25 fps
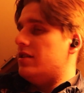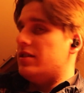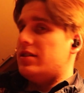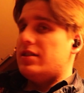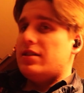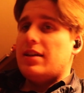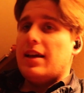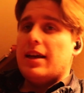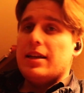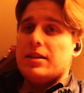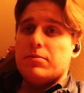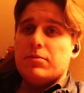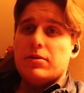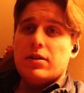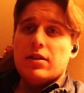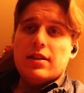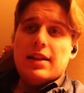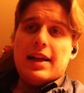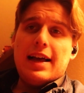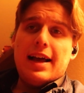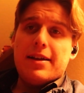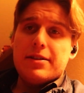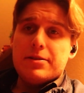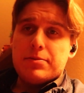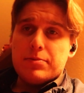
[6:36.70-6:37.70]
just had some good
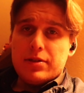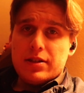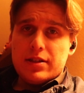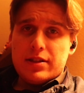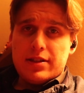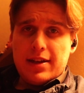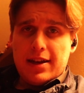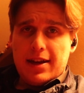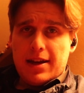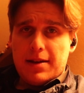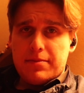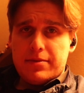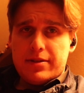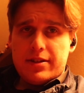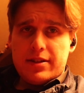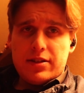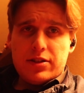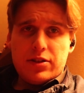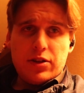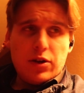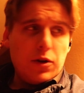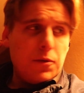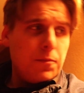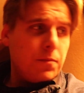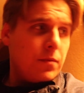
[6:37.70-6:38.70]
laughs, some good times.
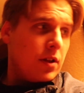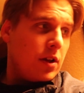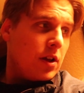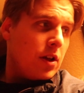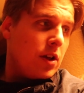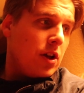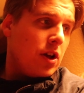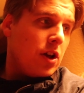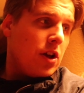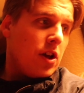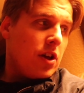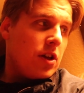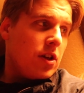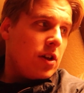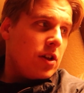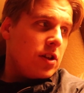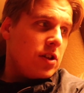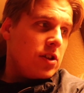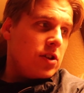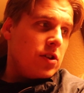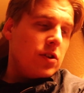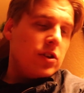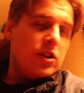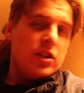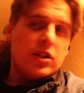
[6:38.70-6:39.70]
So
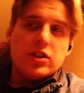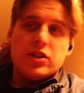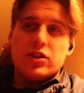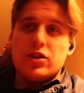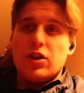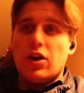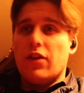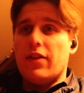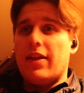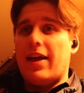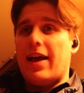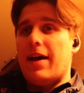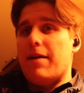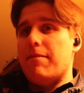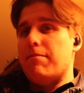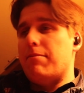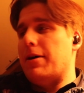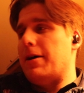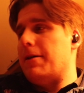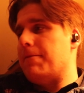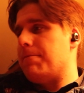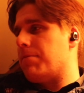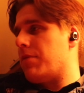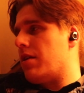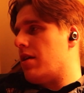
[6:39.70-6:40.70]
you just saw that.
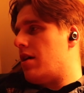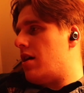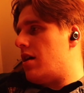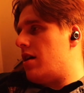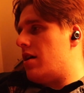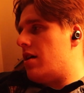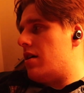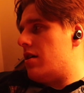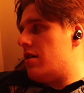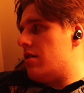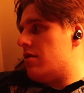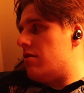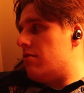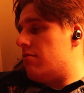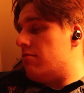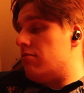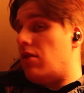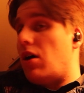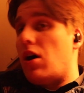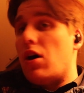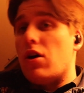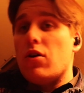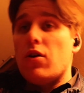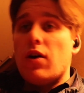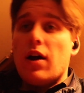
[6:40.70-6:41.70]
But
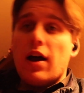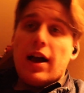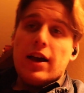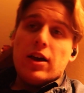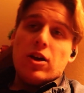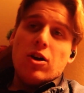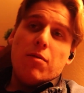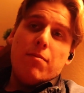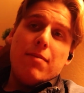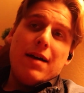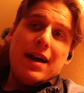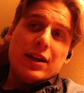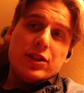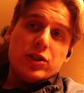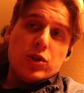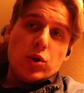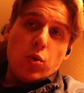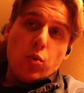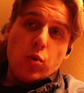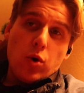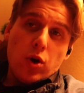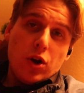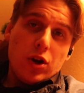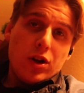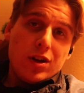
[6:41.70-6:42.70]
tomorrow I go back to
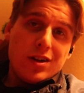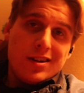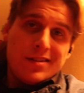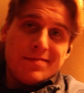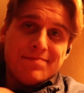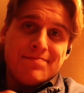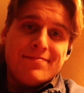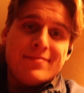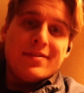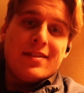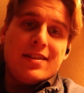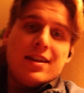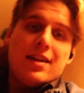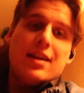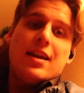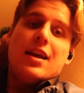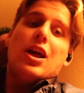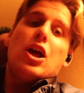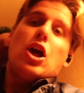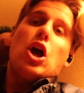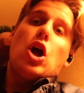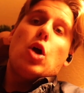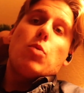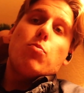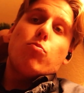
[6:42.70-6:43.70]
work
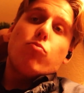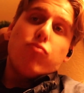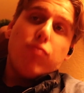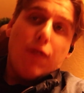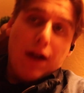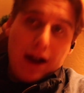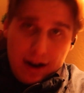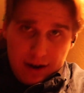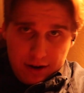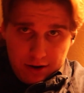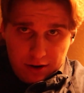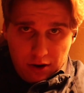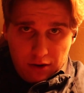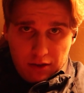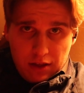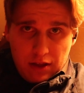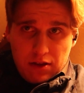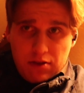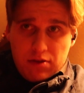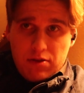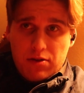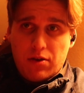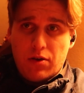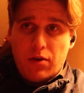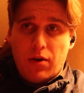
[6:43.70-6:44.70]
bright and early,
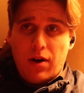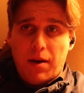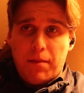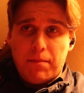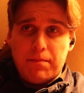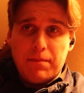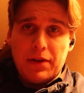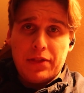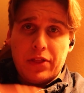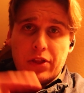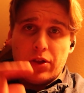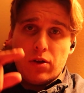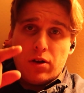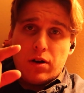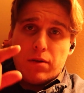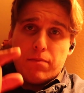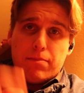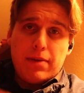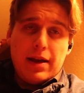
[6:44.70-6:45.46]
so I'm about to go to